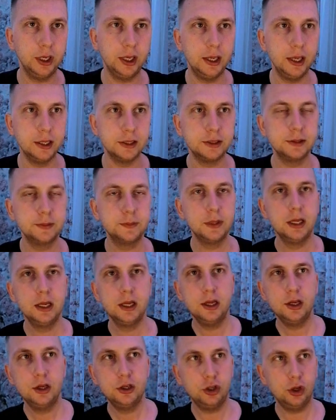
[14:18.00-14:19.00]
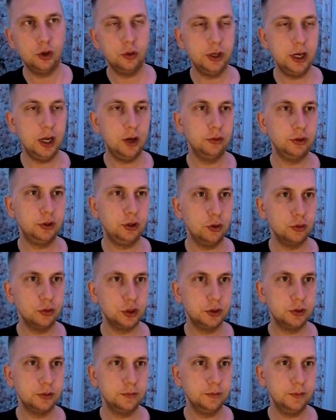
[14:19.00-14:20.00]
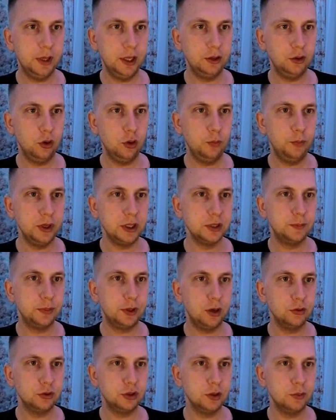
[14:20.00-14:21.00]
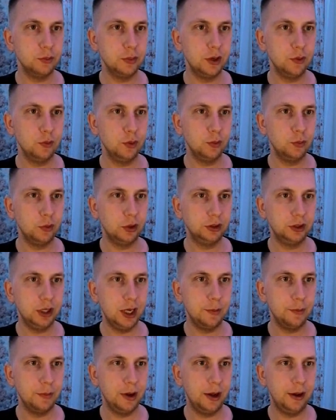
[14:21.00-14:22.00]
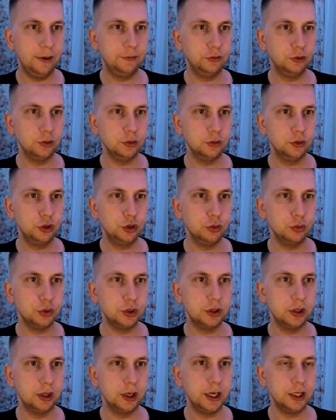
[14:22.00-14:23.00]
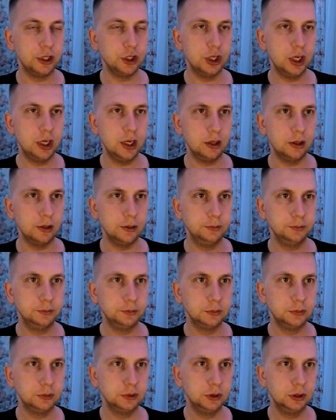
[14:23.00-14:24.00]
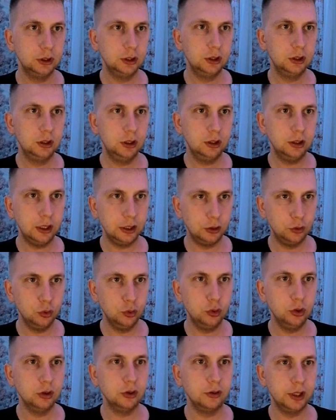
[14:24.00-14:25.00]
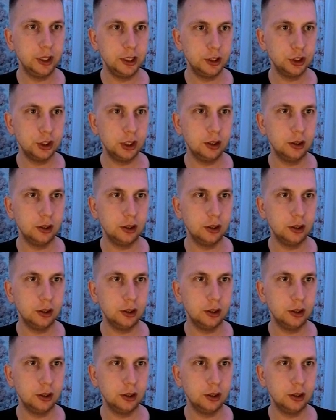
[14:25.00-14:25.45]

Okay, yes. So now it goes and opens browser me one more time. I have to choose the right channel, right Google, right